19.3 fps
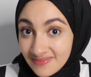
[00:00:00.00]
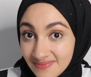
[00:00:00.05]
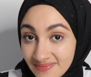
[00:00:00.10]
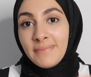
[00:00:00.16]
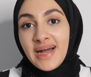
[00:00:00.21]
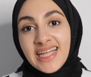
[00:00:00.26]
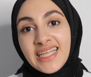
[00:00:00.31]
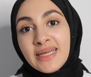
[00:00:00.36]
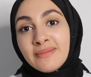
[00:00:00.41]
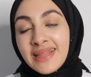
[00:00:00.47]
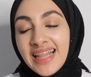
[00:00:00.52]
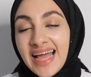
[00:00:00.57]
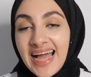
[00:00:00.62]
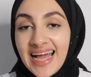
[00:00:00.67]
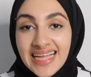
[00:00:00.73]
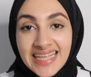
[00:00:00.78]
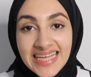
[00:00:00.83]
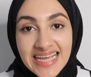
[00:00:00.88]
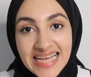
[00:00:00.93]
Bottom
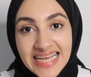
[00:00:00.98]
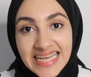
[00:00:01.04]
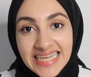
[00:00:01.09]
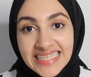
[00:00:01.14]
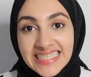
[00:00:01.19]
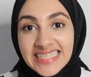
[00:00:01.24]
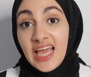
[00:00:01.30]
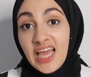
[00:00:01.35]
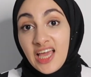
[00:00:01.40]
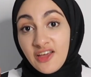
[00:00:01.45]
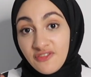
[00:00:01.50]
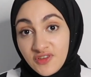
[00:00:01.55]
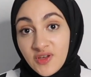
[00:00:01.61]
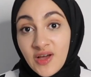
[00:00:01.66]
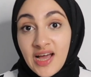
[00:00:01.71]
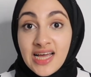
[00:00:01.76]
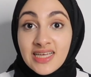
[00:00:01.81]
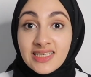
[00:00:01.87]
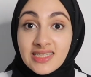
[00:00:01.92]
line is, if you
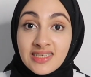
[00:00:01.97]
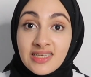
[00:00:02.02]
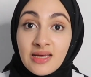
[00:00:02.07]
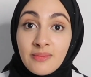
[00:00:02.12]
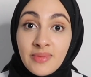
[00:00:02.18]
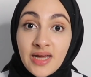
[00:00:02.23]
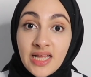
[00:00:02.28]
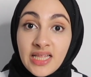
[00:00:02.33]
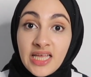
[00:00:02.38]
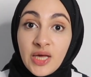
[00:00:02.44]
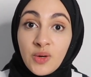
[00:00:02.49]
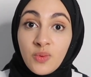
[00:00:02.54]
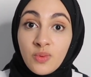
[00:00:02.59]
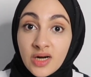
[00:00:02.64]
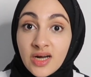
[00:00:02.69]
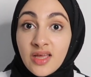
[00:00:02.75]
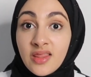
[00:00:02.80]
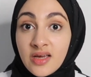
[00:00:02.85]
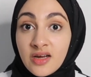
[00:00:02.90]
ask somebody
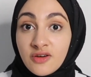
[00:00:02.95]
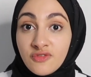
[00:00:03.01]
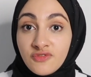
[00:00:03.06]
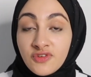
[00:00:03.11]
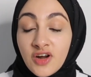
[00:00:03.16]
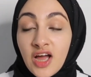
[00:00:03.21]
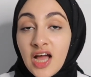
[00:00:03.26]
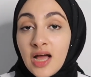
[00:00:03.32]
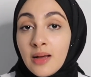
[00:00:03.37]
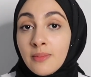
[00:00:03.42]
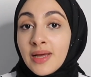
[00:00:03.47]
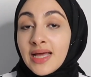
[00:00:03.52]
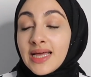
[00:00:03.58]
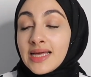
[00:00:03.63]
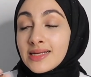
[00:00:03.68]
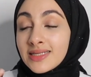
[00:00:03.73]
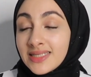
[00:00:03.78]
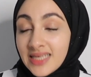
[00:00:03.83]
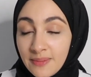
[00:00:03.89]
where they're from,
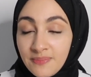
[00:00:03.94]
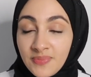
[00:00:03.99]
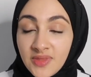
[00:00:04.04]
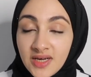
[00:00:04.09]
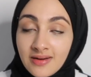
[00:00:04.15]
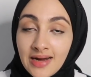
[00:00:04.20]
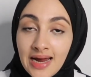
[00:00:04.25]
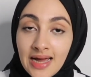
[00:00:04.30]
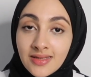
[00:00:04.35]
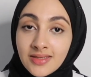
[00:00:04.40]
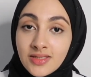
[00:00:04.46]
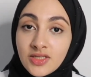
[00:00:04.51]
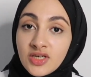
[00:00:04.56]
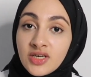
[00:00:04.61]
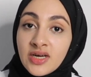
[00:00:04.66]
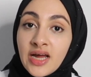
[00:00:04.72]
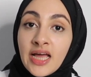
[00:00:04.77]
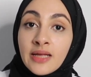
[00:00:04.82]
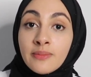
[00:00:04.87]
accept their
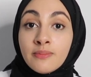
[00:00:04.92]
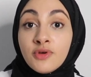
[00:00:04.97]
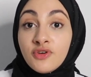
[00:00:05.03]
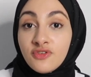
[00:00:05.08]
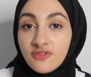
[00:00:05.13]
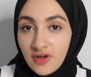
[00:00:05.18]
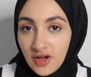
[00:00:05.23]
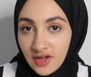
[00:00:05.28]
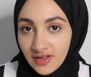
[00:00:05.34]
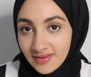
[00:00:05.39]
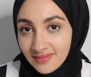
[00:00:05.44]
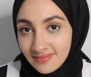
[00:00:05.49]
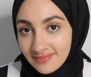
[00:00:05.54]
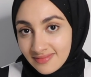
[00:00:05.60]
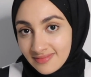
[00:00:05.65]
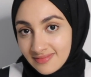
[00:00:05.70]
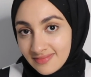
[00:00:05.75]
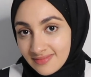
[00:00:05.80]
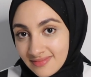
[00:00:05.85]
answer and move on.
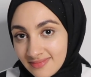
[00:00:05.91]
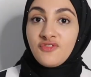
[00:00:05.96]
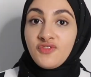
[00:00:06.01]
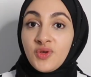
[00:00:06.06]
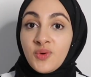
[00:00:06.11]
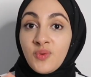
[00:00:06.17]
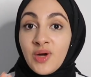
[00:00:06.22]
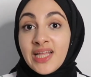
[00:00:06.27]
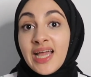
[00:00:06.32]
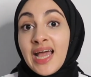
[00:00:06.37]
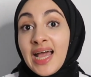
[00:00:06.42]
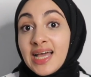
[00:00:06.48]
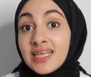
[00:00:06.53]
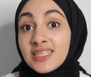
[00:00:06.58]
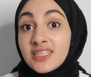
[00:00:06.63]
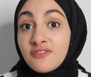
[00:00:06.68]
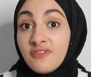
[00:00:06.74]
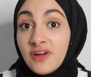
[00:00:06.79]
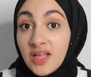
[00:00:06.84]
If you want to
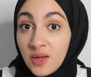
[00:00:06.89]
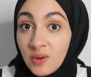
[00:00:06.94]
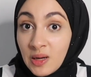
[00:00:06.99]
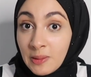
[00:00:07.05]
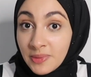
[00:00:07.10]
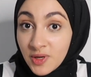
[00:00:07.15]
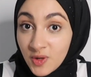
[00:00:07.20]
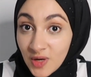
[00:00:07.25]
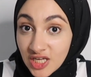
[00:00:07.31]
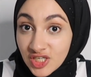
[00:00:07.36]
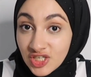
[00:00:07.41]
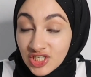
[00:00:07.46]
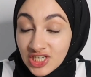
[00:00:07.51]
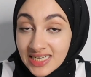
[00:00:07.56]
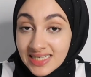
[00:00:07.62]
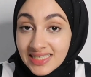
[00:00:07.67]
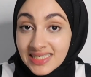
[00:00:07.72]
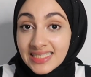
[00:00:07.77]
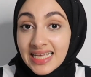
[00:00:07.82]
ask follow-up
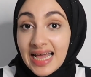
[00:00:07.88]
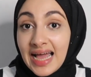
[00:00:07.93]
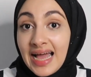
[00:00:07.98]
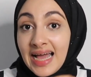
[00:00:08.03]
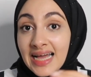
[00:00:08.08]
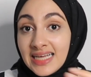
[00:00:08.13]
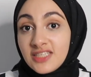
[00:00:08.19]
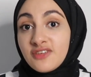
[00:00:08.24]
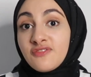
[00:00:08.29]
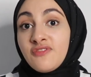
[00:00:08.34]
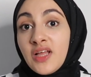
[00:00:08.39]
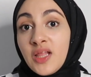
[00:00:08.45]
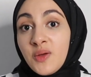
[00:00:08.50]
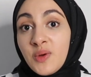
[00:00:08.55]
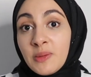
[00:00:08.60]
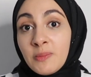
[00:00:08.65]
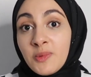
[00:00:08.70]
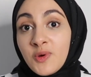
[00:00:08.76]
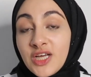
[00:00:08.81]
questions
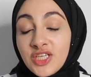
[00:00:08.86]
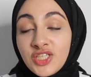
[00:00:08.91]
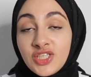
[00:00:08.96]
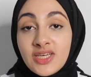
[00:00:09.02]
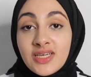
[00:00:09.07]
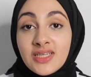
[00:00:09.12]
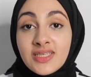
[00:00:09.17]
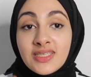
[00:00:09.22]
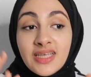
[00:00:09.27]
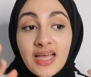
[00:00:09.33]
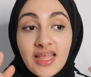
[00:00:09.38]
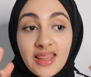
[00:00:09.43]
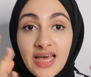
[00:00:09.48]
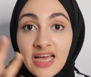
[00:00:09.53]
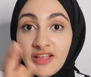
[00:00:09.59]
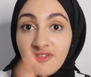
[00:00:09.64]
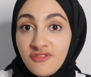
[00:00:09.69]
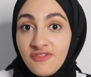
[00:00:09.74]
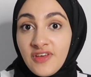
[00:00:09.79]

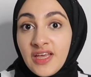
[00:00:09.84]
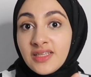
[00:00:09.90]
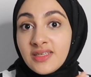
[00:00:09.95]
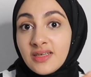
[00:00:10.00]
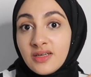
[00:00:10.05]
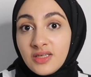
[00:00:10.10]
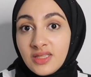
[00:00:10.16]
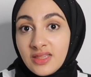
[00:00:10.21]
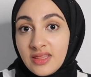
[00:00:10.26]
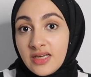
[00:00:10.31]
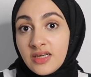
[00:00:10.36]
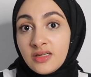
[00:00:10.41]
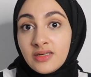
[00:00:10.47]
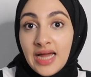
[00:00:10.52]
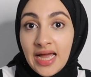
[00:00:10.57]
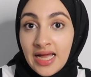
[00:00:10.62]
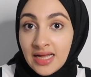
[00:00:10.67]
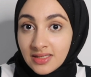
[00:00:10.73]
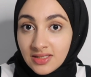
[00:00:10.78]
that fit
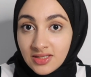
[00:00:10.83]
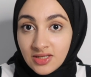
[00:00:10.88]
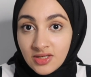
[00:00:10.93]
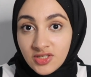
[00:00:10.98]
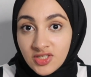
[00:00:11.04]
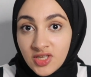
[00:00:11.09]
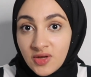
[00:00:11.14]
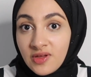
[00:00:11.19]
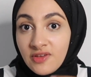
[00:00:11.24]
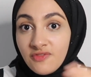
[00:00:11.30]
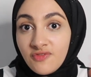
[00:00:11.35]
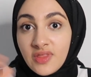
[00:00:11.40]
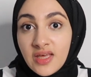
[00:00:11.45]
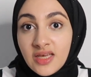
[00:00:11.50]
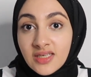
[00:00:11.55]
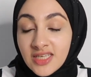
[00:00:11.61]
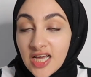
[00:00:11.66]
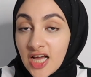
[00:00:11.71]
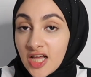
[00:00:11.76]
their answer. So if
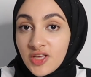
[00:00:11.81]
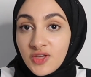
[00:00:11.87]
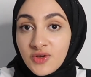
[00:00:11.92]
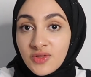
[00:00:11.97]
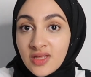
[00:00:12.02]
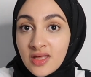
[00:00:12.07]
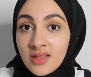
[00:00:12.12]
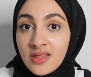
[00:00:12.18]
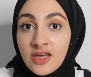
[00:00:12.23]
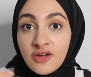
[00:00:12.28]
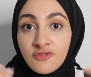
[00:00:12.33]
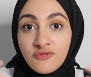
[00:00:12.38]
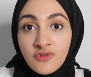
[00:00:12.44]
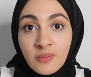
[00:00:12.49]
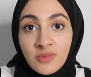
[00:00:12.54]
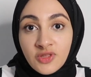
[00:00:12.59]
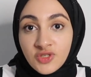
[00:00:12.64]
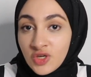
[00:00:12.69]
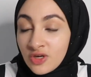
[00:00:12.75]
they tell you that they are
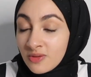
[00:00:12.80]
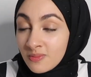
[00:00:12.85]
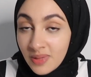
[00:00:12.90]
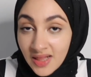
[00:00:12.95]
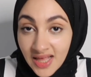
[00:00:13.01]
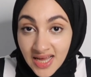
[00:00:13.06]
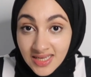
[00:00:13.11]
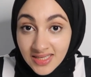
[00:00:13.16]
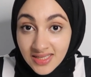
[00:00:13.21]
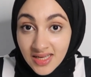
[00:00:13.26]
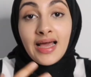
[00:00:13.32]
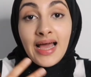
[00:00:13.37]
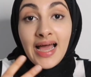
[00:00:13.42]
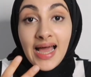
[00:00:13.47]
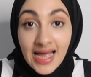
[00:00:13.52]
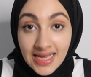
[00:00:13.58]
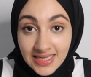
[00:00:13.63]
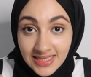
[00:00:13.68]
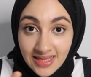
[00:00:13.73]
from a certain place,
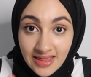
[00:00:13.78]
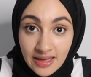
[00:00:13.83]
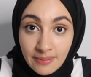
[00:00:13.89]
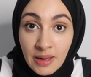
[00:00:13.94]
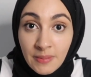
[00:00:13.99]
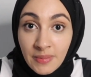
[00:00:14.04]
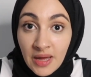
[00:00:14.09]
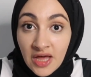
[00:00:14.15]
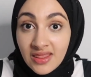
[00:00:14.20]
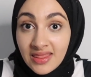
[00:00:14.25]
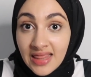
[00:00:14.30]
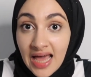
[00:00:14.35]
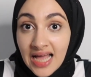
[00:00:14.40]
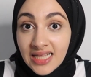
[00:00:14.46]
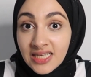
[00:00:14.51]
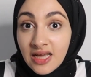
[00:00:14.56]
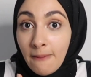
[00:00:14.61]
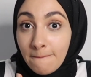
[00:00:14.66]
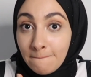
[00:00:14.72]
ask them about that